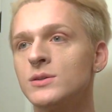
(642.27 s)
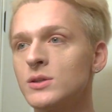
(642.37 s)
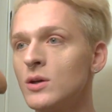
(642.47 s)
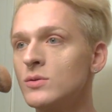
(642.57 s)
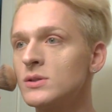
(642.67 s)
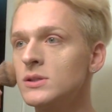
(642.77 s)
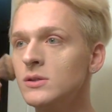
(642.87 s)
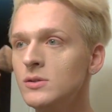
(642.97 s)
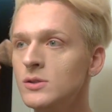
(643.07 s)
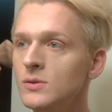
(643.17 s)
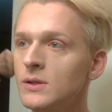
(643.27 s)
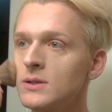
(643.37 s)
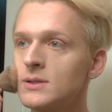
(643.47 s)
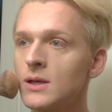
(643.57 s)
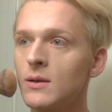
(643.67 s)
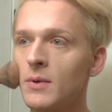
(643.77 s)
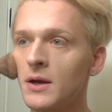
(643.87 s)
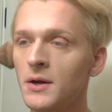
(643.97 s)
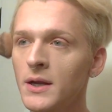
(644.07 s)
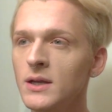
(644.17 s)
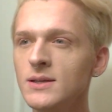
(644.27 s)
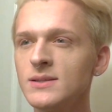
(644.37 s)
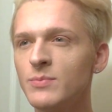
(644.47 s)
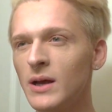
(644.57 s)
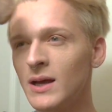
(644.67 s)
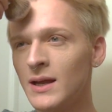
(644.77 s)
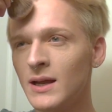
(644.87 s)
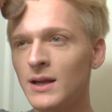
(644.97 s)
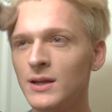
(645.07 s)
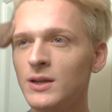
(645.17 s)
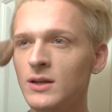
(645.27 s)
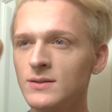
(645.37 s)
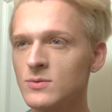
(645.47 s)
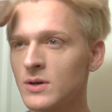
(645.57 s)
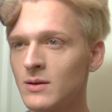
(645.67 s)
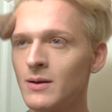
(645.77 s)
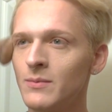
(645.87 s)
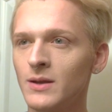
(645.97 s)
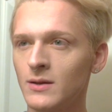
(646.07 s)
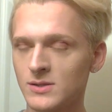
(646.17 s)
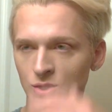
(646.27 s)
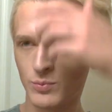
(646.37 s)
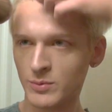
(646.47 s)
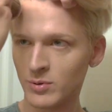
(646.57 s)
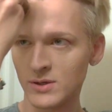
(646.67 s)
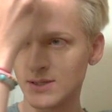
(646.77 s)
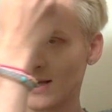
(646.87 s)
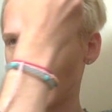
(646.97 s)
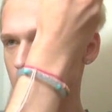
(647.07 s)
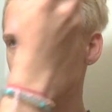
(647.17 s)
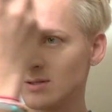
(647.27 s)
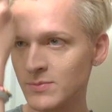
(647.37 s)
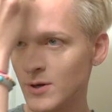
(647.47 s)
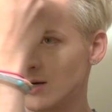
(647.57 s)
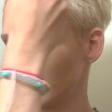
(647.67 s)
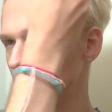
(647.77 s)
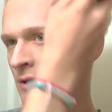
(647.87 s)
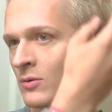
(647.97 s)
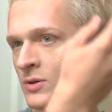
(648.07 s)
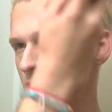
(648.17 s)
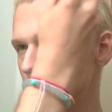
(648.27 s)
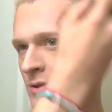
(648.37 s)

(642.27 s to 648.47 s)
So still do it in the same areas, but you don't have to worry about being super precise on this part if you don't want